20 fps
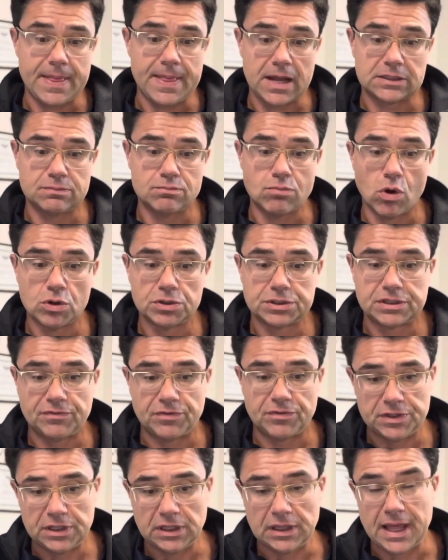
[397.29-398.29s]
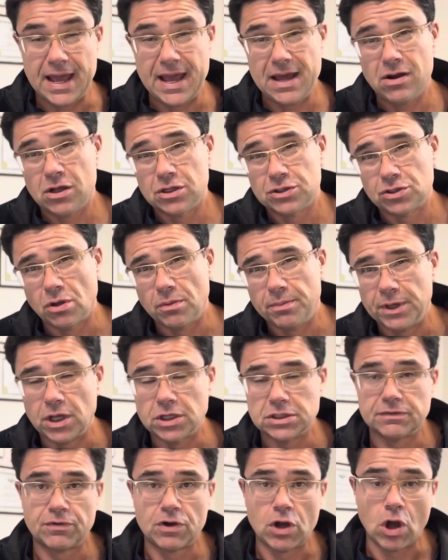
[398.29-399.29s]
That's most of the delay, and also
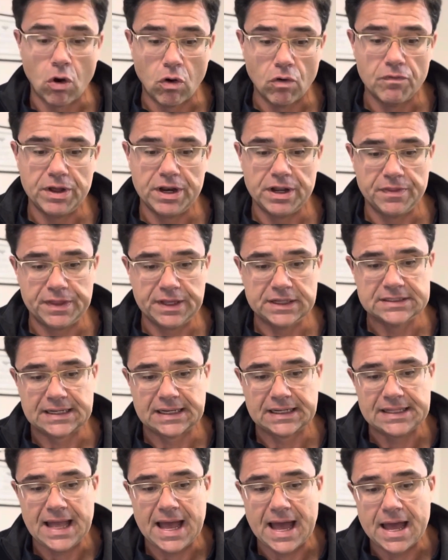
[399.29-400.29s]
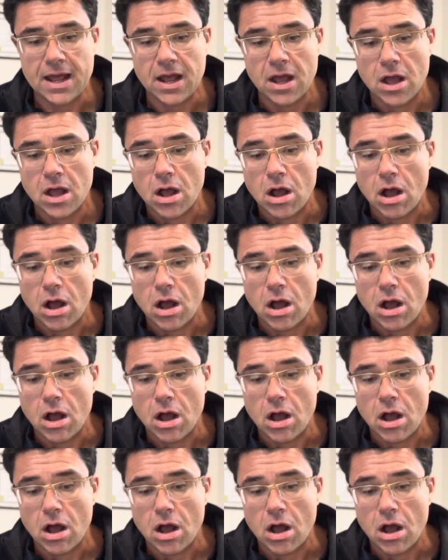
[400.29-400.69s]
because of COVID and things like that.